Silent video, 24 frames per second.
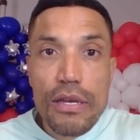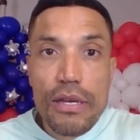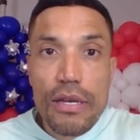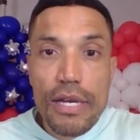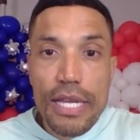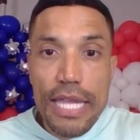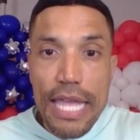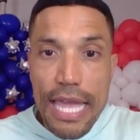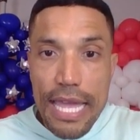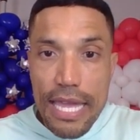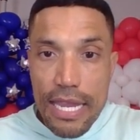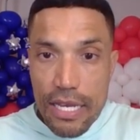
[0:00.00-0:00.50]

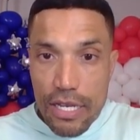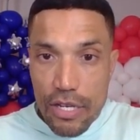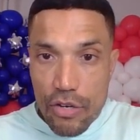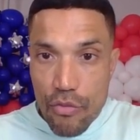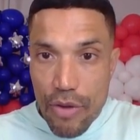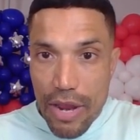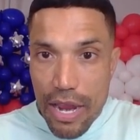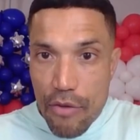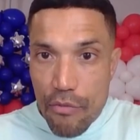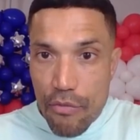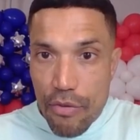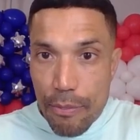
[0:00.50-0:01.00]
Again,
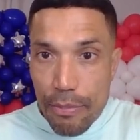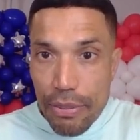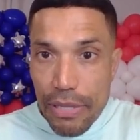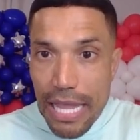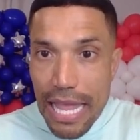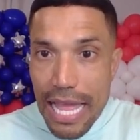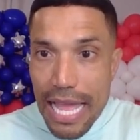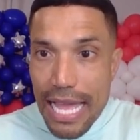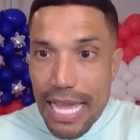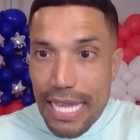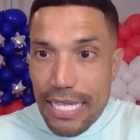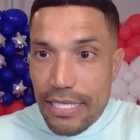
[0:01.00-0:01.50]
grant
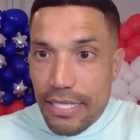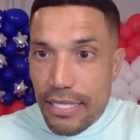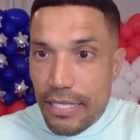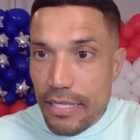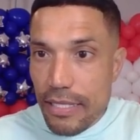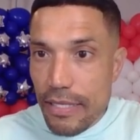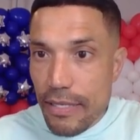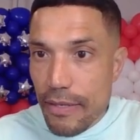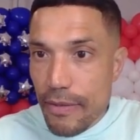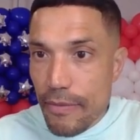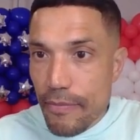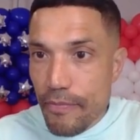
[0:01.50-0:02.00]
replies.
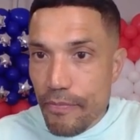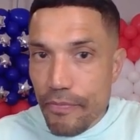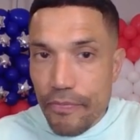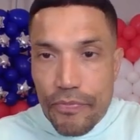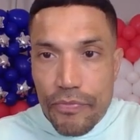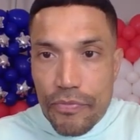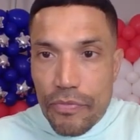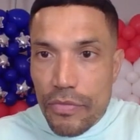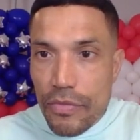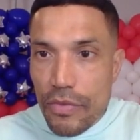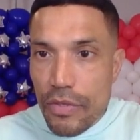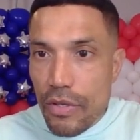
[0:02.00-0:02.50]

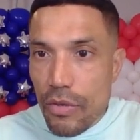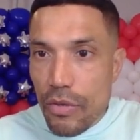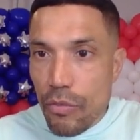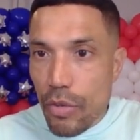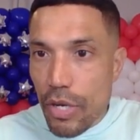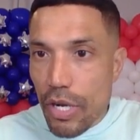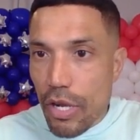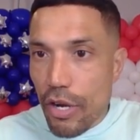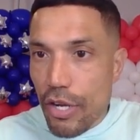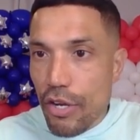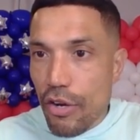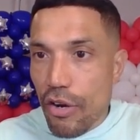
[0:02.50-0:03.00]

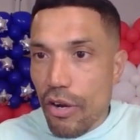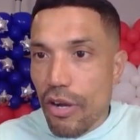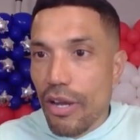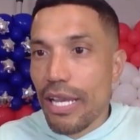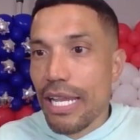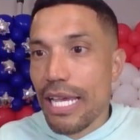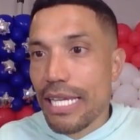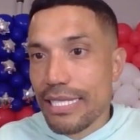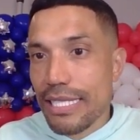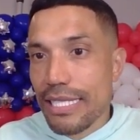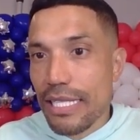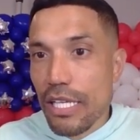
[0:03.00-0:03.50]
What are your
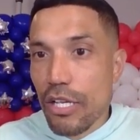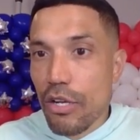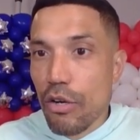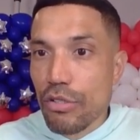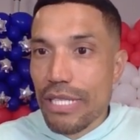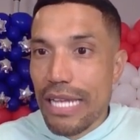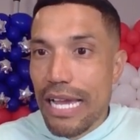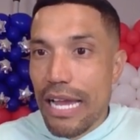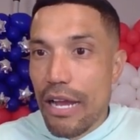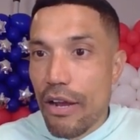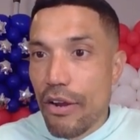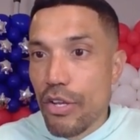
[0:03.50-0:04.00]
online selling goals
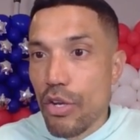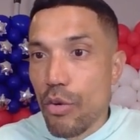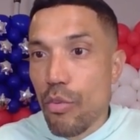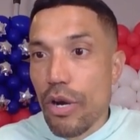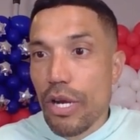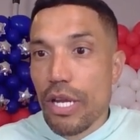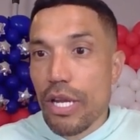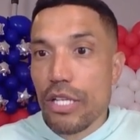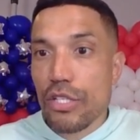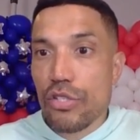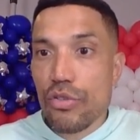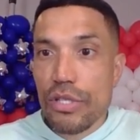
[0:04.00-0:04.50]
and how are you
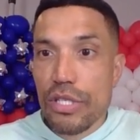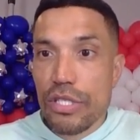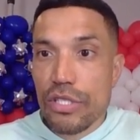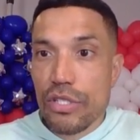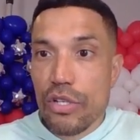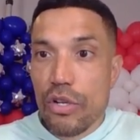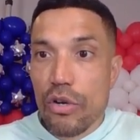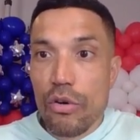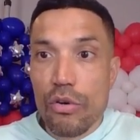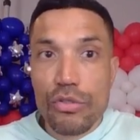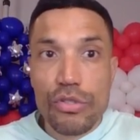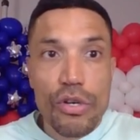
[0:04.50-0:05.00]
working toward these
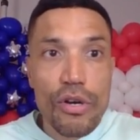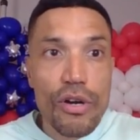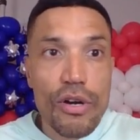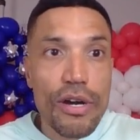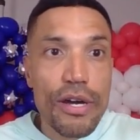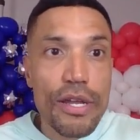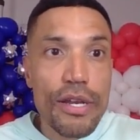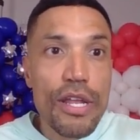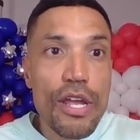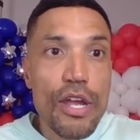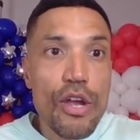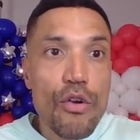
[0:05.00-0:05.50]
goals?
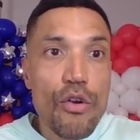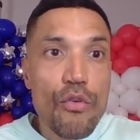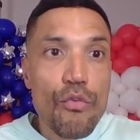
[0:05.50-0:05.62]
Column